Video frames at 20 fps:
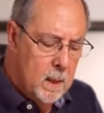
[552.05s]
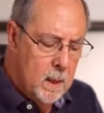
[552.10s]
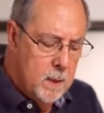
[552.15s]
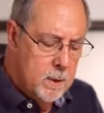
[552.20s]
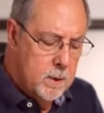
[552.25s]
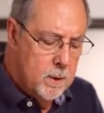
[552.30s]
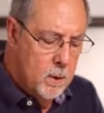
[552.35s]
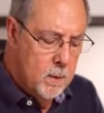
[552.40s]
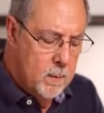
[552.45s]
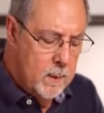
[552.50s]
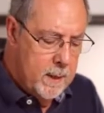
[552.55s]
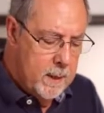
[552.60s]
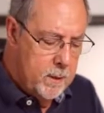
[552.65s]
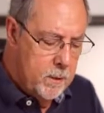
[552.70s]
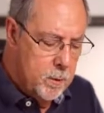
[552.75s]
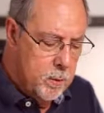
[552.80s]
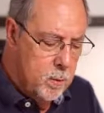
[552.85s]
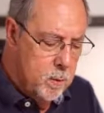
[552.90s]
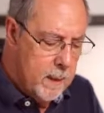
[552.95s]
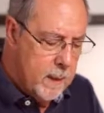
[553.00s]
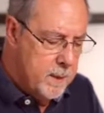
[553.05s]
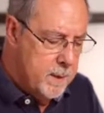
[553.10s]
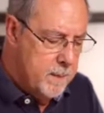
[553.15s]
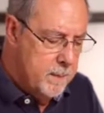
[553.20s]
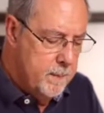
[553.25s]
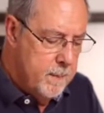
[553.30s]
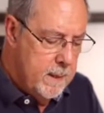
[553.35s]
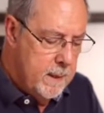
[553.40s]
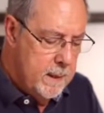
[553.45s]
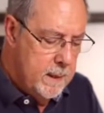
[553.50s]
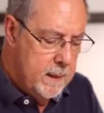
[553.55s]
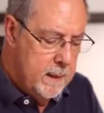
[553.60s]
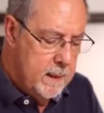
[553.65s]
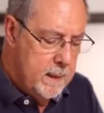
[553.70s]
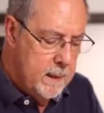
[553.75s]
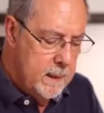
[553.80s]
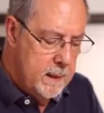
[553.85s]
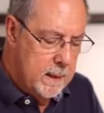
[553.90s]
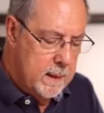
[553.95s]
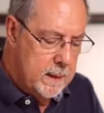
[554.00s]
So my true airspeed
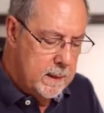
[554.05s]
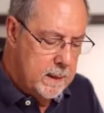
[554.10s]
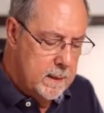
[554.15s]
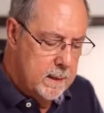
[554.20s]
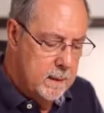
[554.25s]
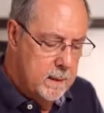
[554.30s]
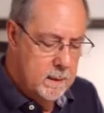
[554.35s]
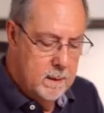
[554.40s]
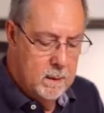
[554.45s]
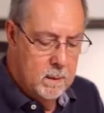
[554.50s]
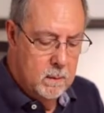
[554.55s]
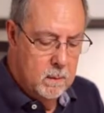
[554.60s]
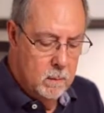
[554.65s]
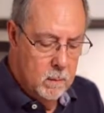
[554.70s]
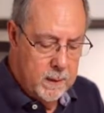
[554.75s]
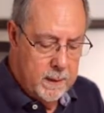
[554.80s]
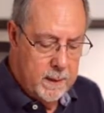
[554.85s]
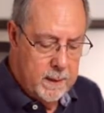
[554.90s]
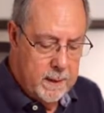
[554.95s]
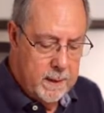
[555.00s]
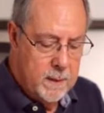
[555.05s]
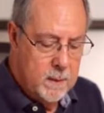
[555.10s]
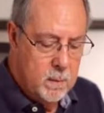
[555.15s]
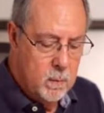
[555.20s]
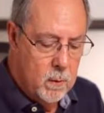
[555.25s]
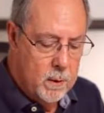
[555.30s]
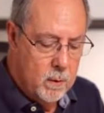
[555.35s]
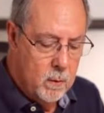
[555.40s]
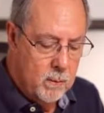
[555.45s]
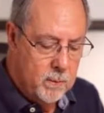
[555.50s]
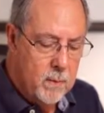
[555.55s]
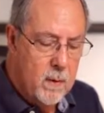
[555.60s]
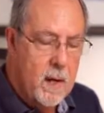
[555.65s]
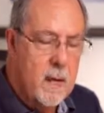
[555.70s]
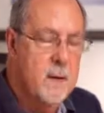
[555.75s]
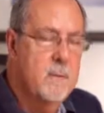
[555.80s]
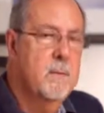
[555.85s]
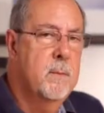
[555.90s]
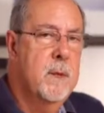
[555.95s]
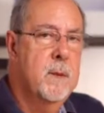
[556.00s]
is what it is,
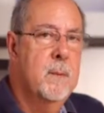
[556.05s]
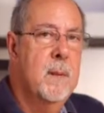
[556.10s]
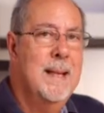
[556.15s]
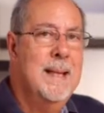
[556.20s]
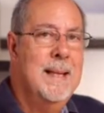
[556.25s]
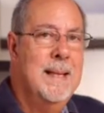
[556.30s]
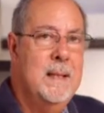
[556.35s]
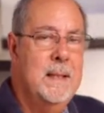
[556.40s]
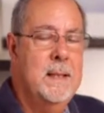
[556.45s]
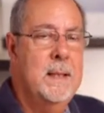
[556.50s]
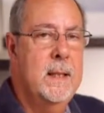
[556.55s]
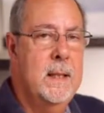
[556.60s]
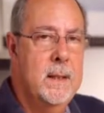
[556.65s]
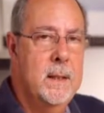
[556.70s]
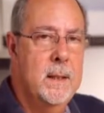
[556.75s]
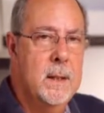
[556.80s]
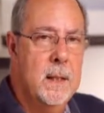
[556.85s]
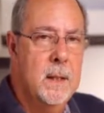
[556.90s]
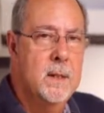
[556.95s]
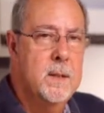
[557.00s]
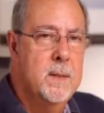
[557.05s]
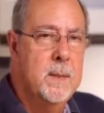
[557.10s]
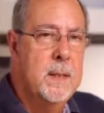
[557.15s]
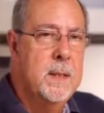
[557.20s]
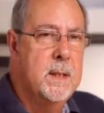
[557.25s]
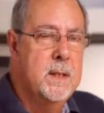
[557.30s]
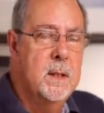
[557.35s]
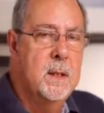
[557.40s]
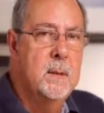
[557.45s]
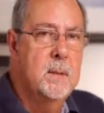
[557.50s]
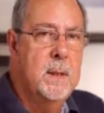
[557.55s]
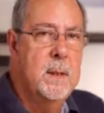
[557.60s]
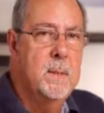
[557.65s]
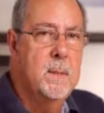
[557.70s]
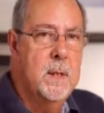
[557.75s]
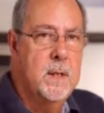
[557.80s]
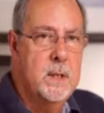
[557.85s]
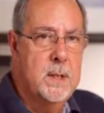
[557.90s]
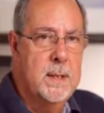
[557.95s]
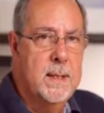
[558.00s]
105, but my indicated airspeed is going to be
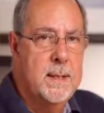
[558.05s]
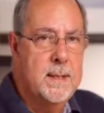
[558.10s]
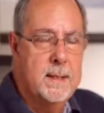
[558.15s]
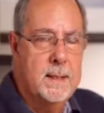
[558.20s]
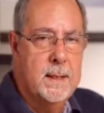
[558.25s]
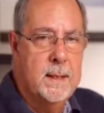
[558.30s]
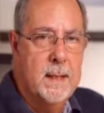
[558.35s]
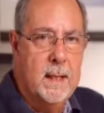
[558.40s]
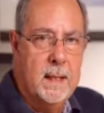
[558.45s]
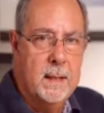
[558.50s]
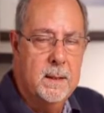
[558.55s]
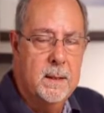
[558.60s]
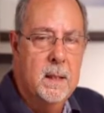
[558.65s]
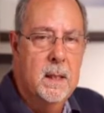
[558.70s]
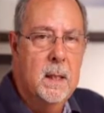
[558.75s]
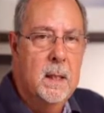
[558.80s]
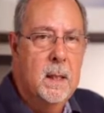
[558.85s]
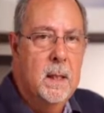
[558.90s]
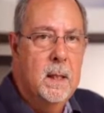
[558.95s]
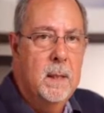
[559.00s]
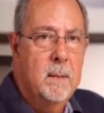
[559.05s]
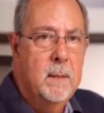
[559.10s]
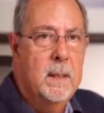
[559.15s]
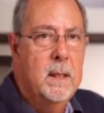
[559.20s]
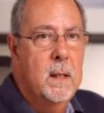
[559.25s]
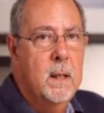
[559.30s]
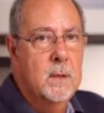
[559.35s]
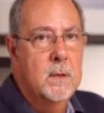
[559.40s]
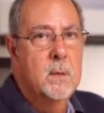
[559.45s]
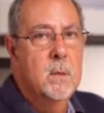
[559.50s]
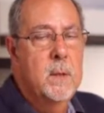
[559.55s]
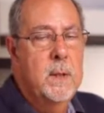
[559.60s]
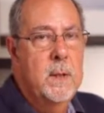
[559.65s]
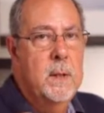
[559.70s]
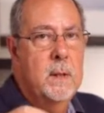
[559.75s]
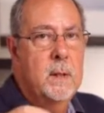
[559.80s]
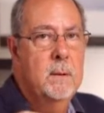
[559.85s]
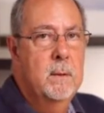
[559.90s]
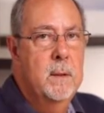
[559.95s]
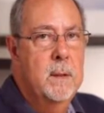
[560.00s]
much less than that because
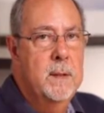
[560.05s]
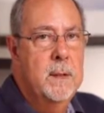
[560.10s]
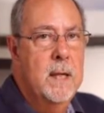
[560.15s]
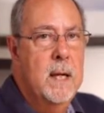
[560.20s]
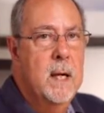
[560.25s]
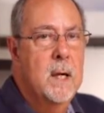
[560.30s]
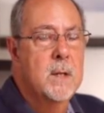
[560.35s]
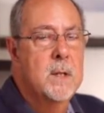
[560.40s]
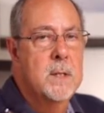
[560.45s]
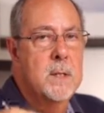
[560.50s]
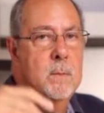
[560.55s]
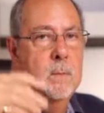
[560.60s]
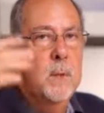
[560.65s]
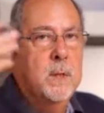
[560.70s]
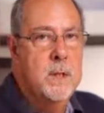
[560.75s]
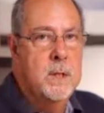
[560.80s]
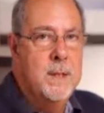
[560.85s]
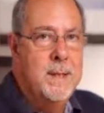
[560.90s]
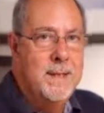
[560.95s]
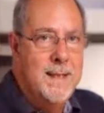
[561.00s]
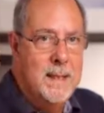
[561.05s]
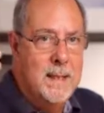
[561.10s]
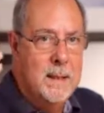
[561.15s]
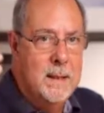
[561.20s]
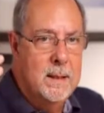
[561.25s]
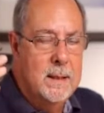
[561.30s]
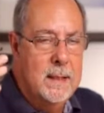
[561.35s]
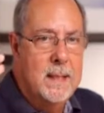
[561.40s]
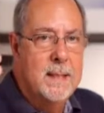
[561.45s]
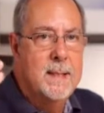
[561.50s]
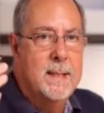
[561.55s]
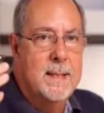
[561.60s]
the air is much less